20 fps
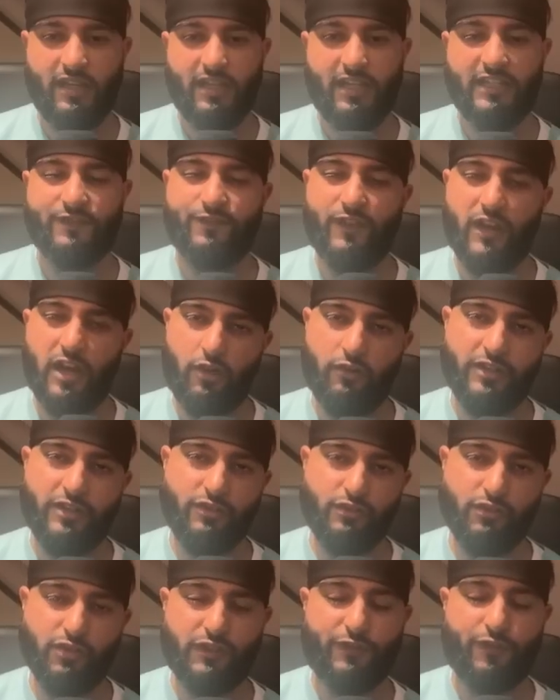is very
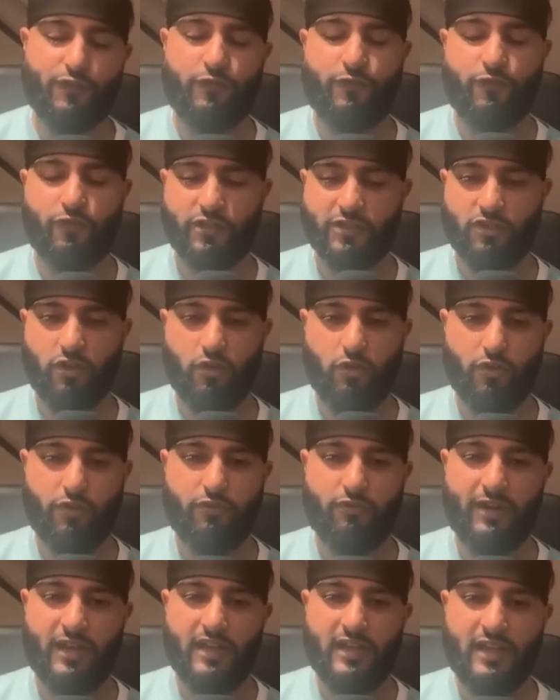useful for his goal
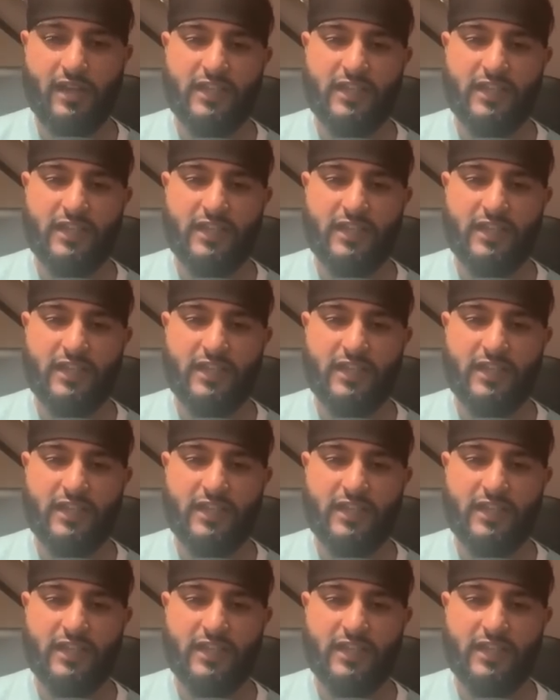threat,